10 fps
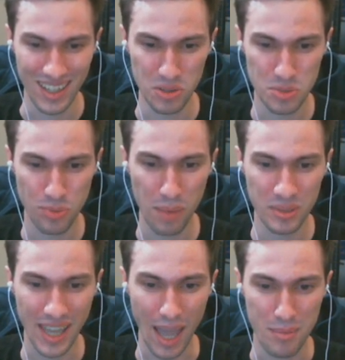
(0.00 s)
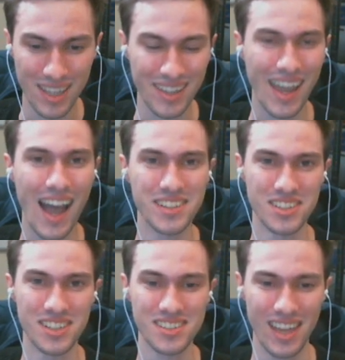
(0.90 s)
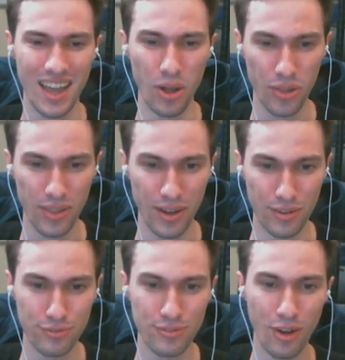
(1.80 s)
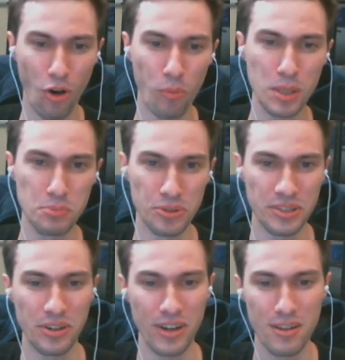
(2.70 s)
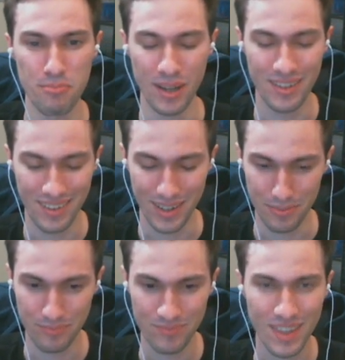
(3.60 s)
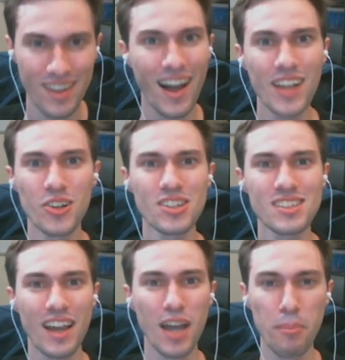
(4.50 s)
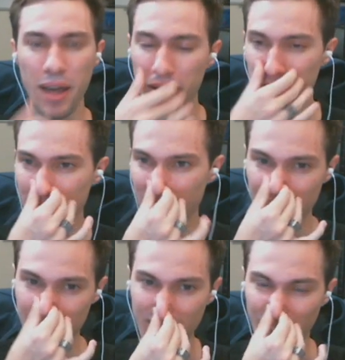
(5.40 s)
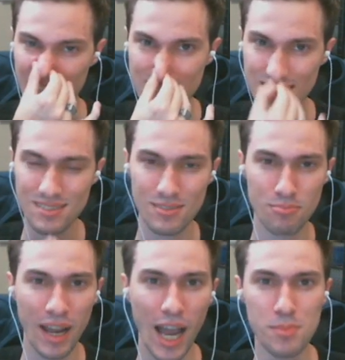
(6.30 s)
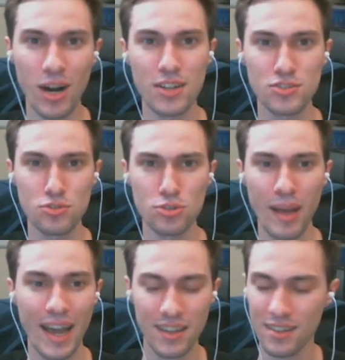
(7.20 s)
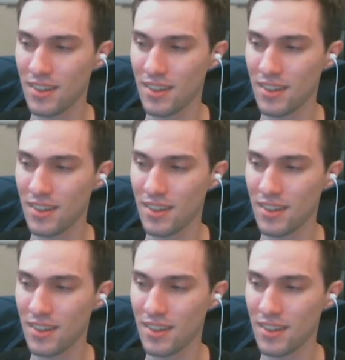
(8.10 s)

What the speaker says: probably eminently hazardous to health of all people near it, but I learned. I got better. My eyebrows grew back,